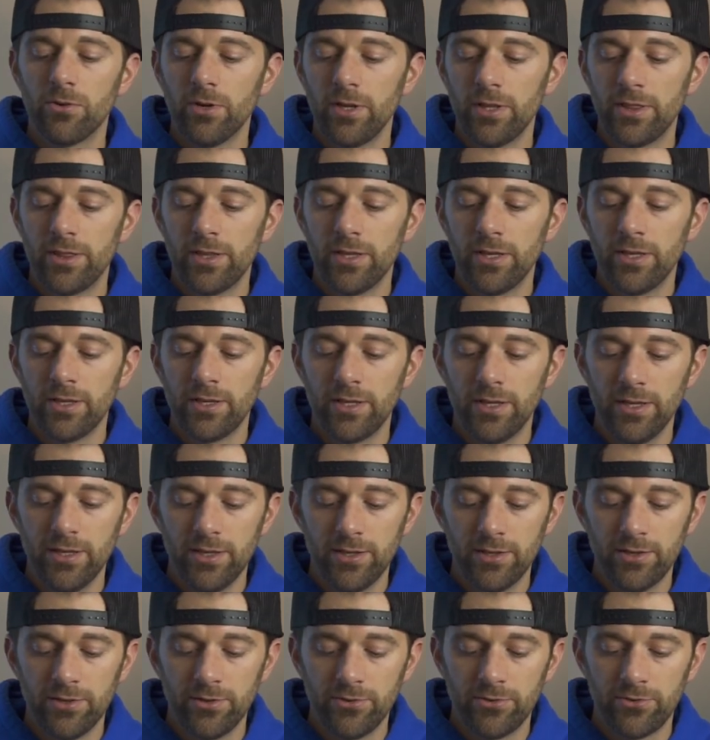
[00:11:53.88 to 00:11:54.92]
great thing
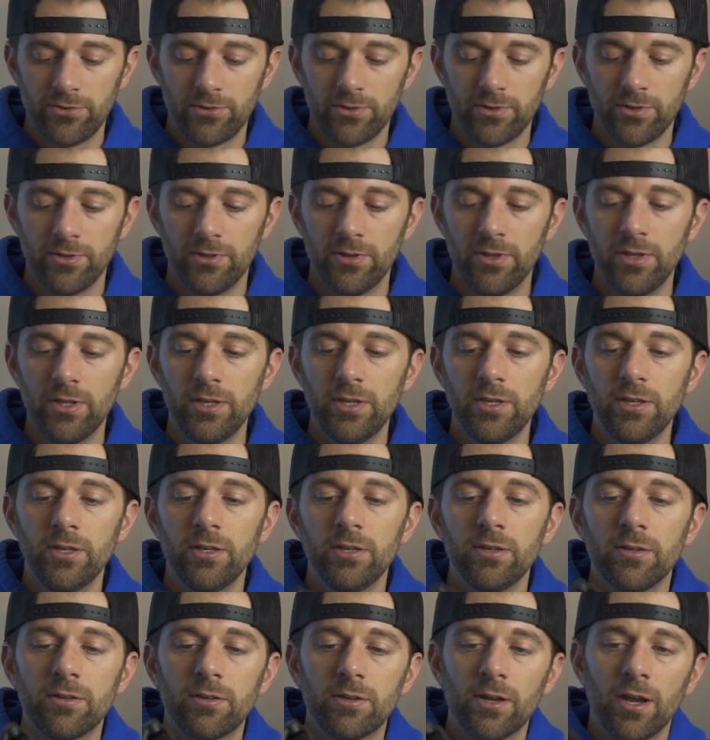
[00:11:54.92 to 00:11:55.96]
is
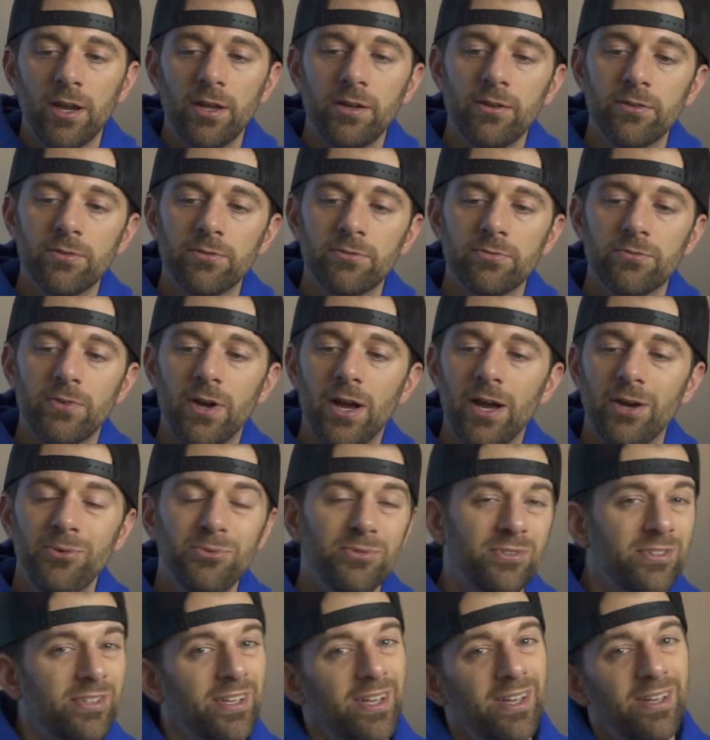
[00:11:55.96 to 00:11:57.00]
the kind of, I
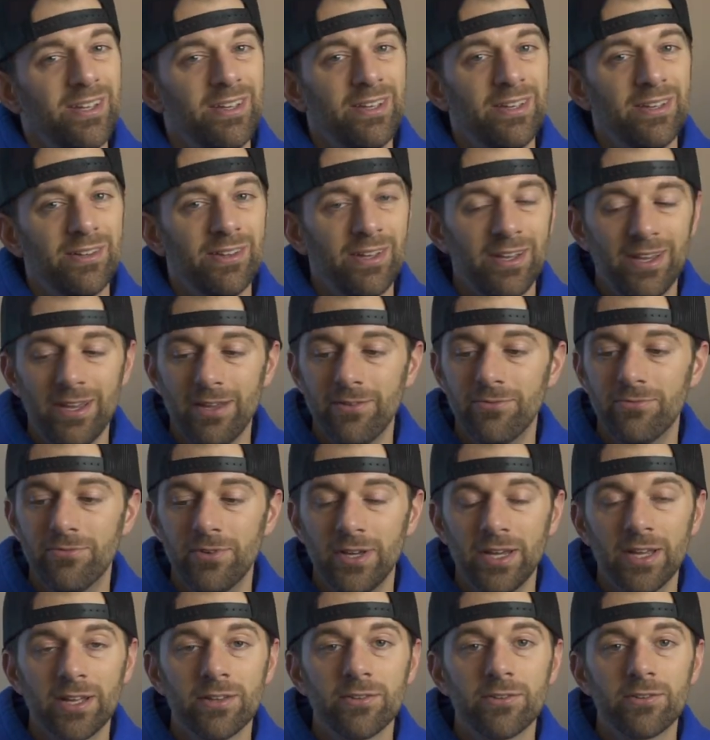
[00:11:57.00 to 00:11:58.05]
would say, like
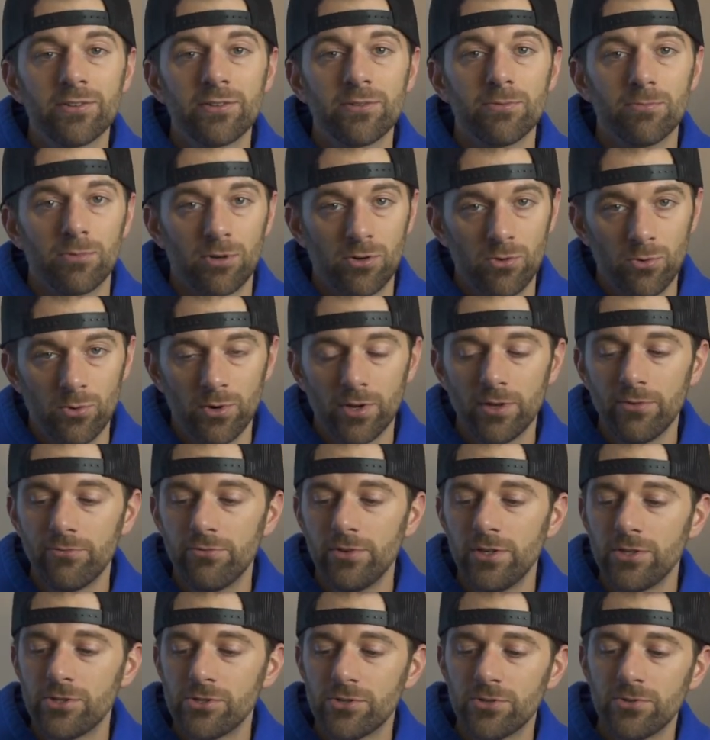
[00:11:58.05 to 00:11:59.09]
advanced recording
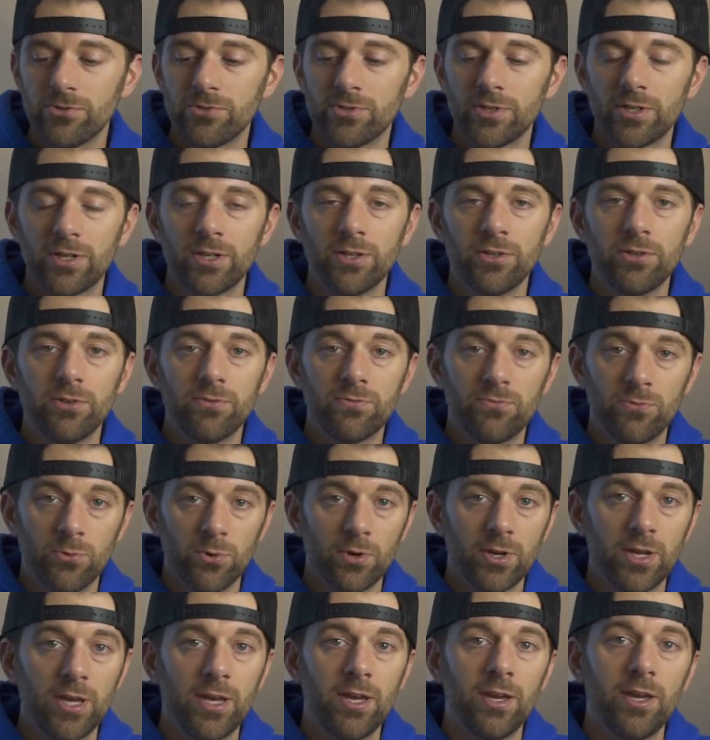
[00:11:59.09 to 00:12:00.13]
features. It can do
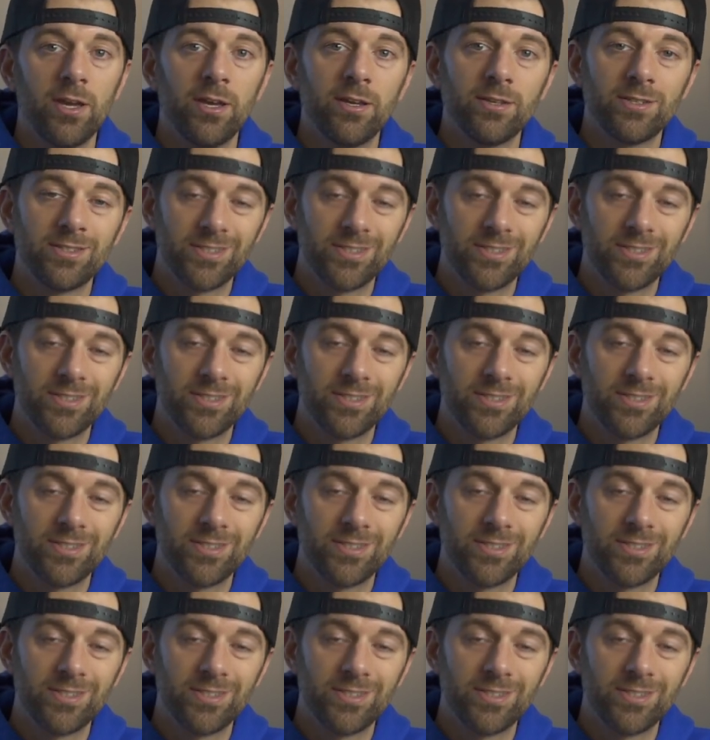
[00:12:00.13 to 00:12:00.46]
4K